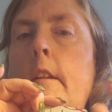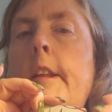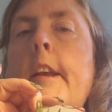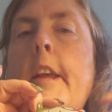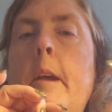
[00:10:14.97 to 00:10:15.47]

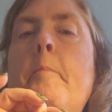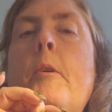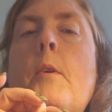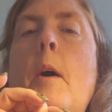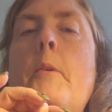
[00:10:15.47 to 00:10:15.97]
to keep
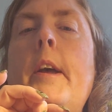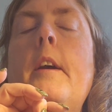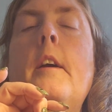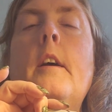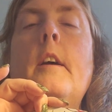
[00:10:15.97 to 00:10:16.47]
you
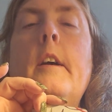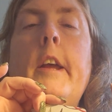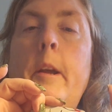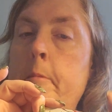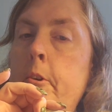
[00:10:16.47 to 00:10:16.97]
going,
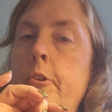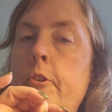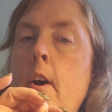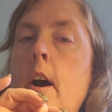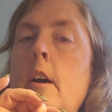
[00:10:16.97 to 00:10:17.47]
keep you
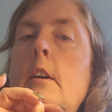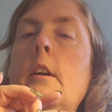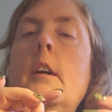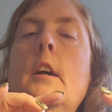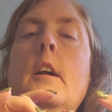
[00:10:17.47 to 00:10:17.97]
strong.